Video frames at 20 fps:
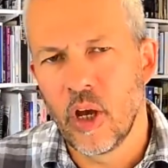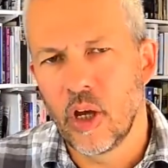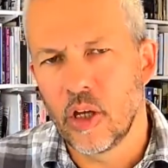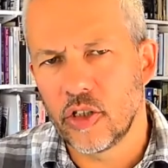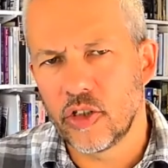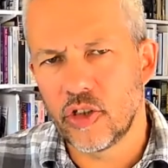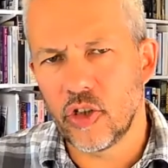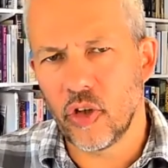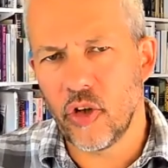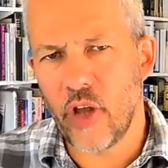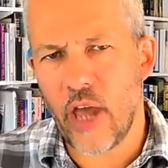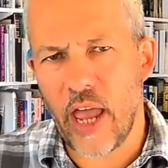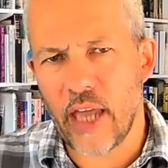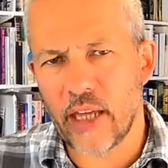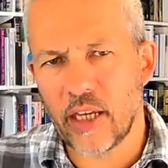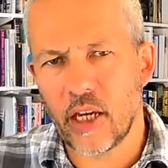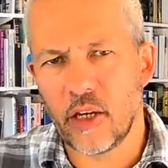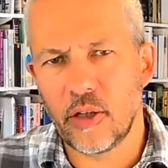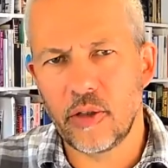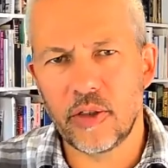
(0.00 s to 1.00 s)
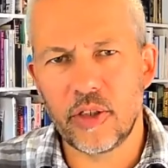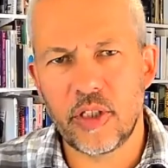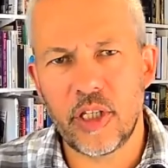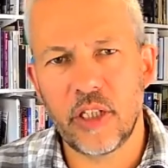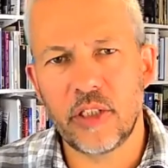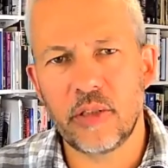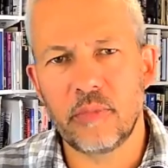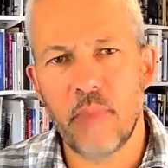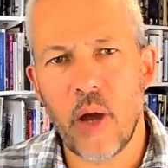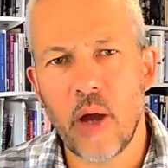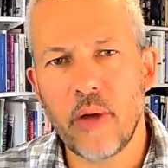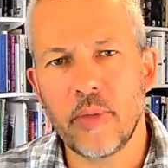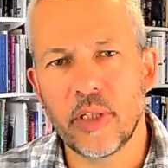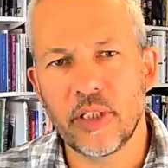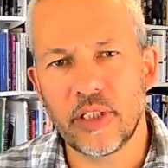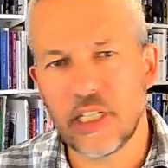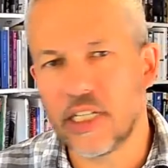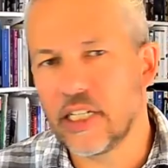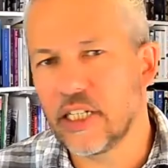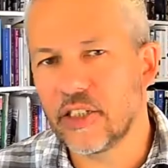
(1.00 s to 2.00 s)
John echoes this moment
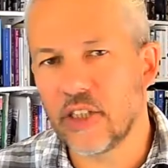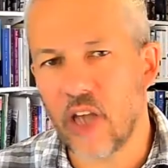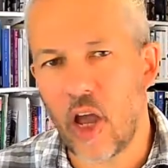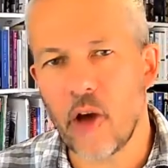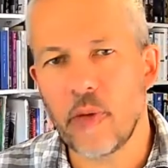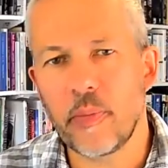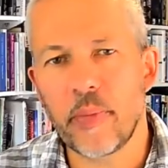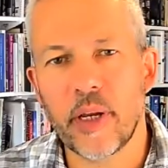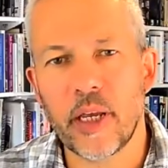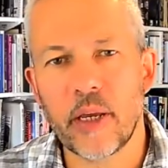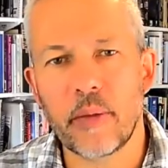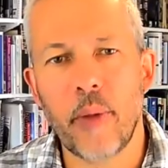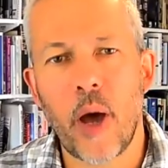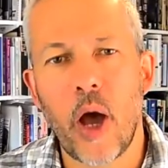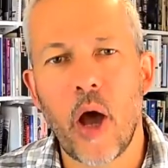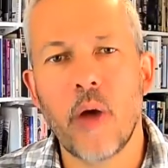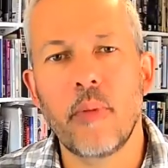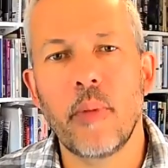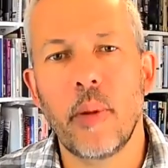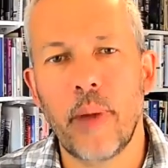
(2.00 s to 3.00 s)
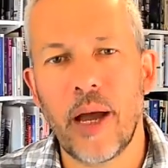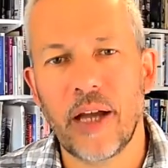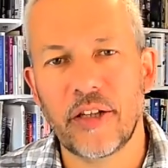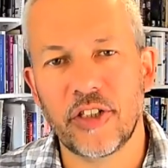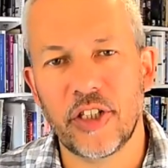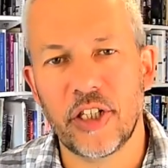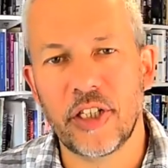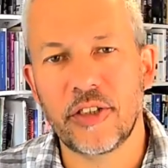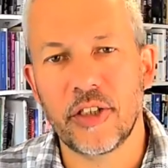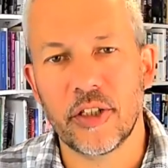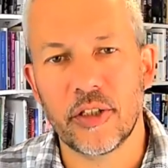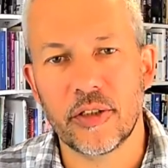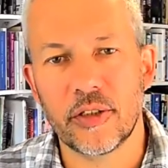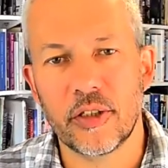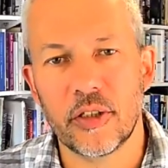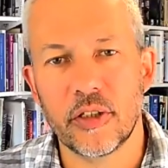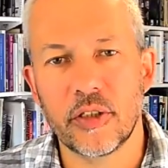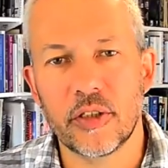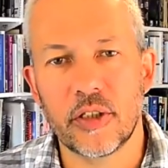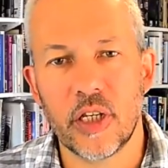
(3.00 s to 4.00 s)
in his opening poem about Jesus
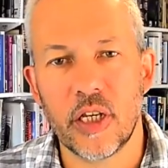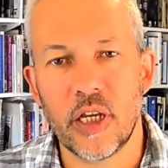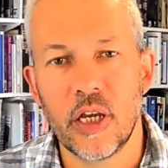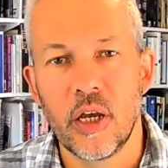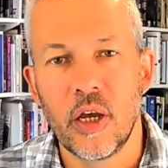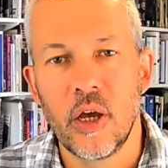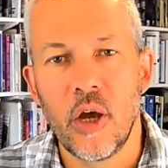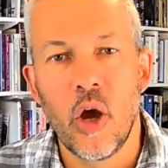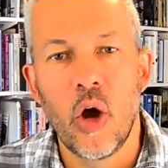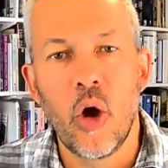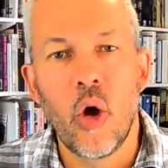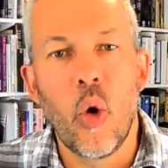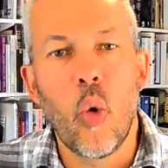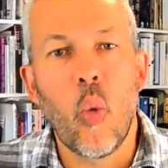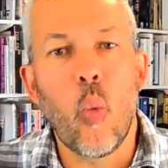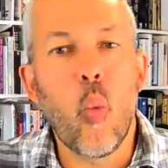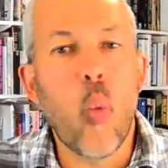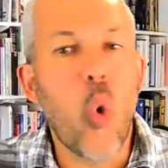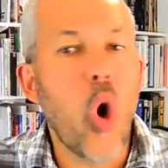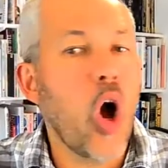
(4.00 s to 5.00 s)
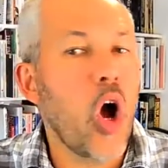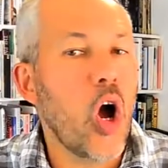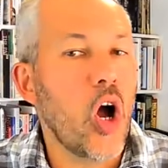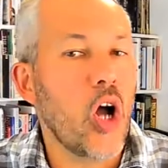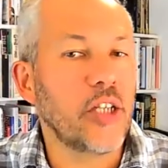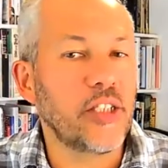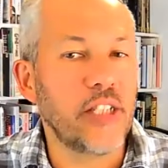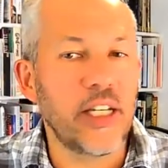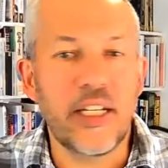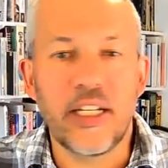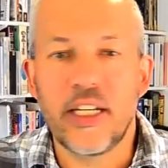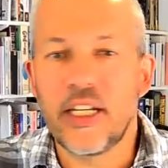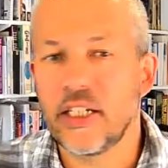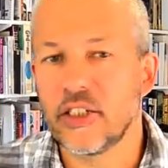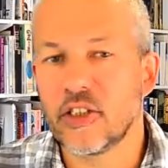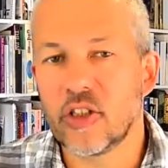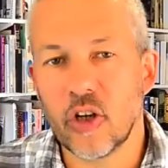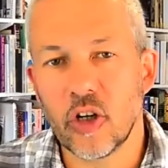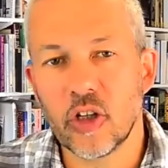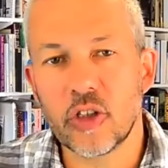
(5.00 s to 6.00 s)
as the word in his
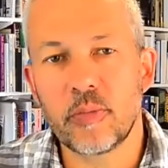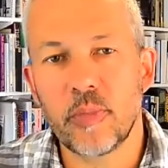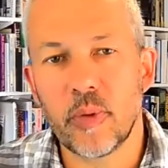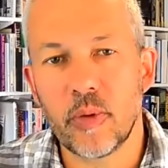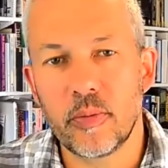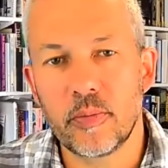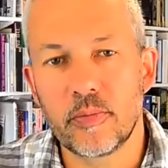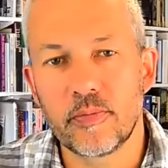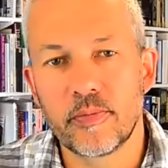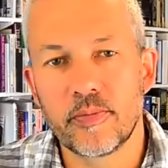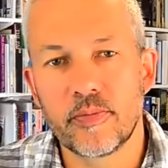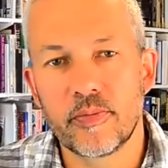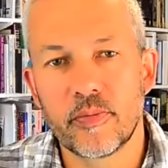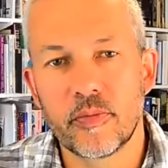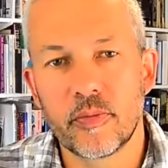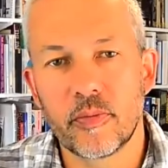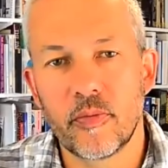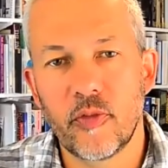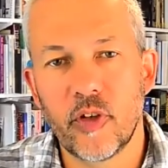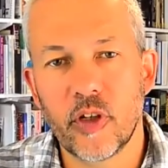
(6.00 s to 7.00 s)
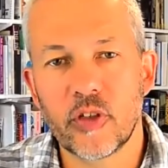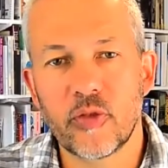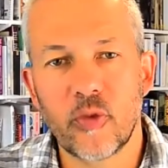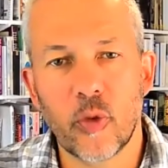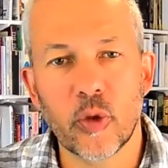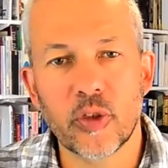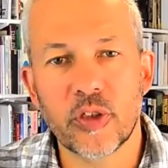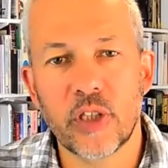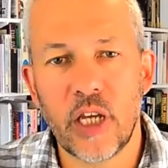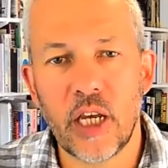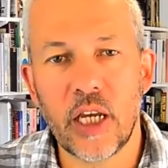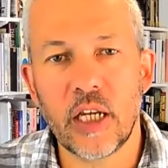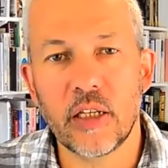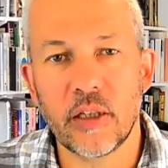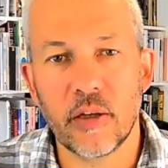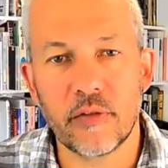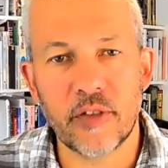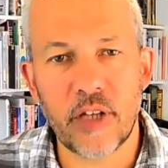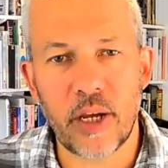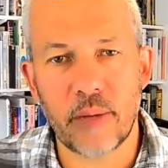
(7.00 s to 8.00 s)
gospel. Verse 14
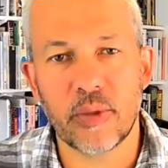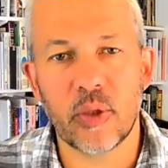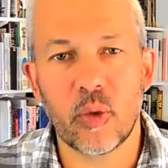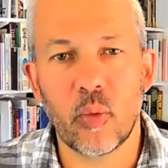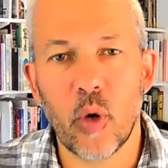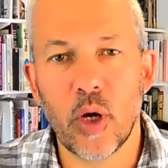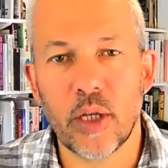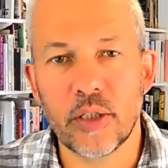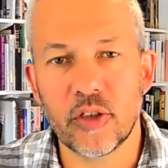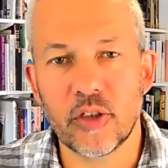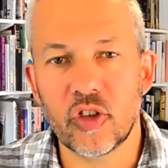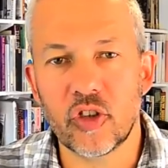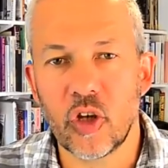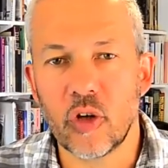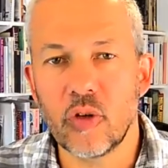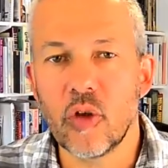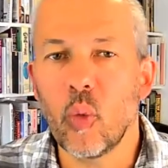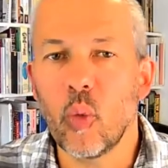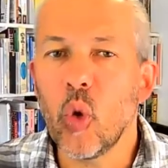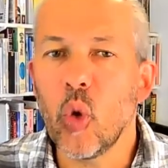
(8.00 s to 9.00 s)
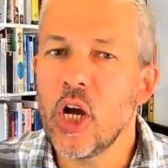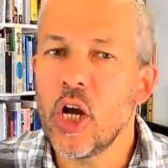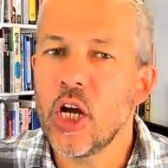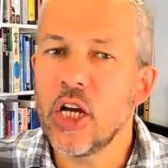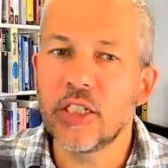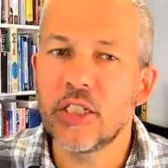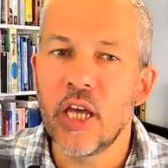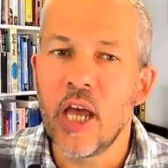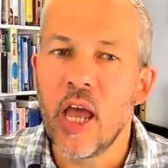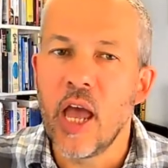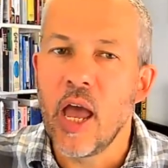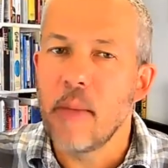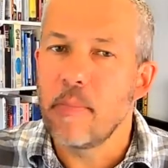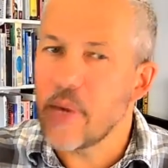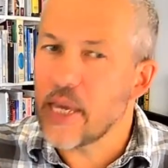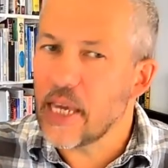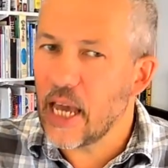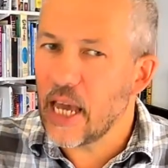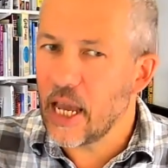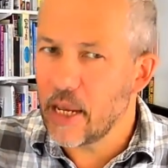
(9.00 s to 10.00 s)
of chapter 1. So the word
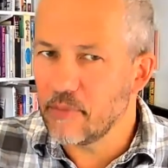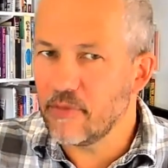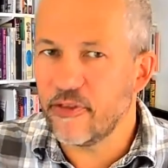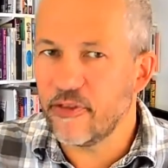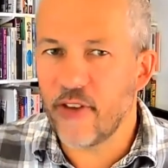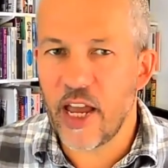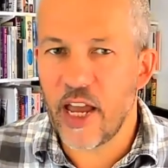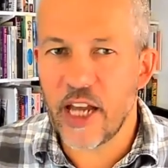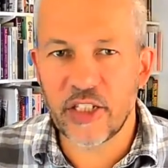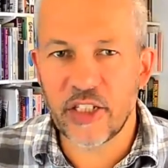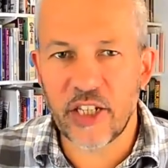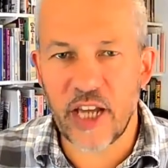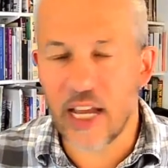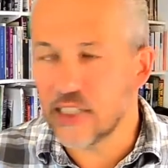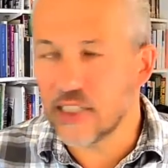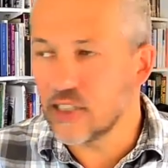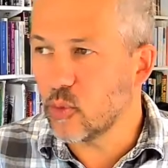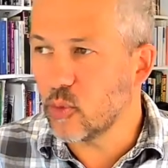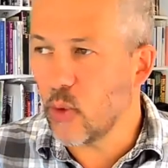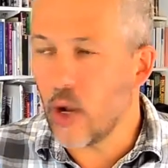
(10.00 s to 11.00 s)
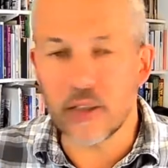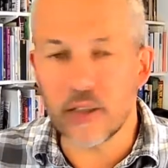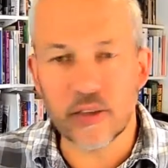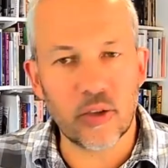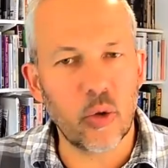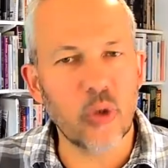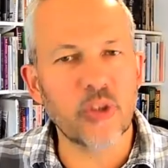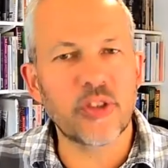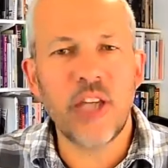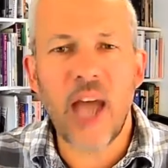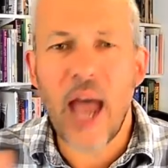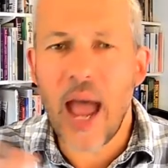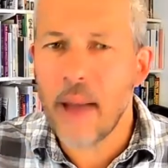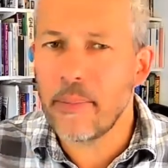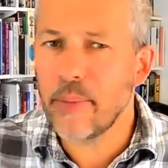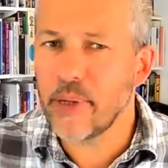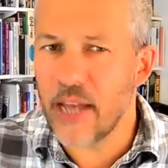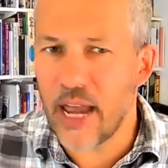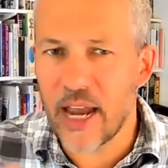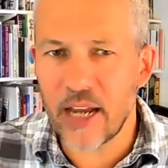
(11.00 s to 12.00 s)
became flesh and dwelt, or
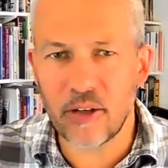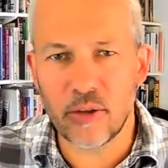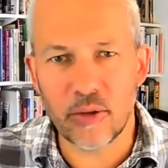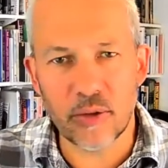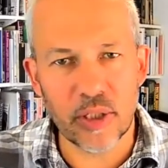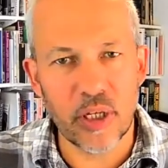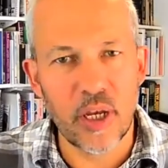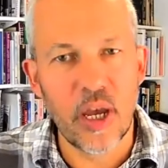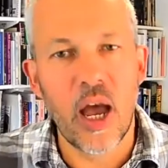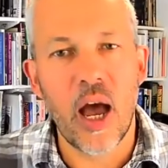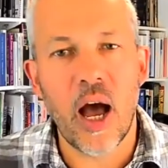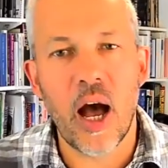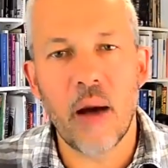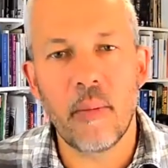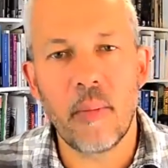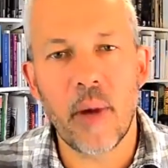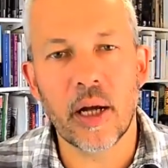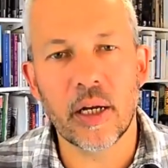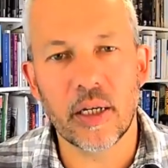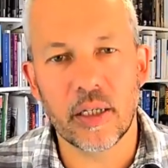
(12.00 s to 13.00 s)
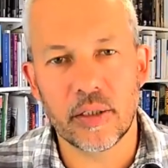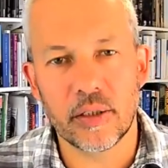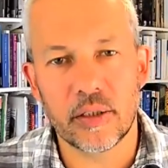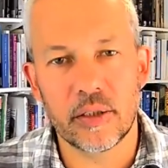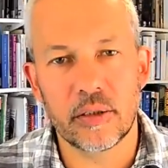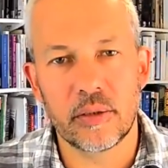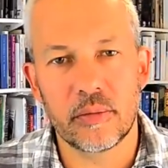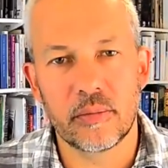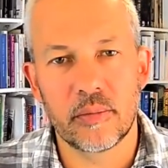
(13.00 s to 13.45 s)
tabernacled, among us.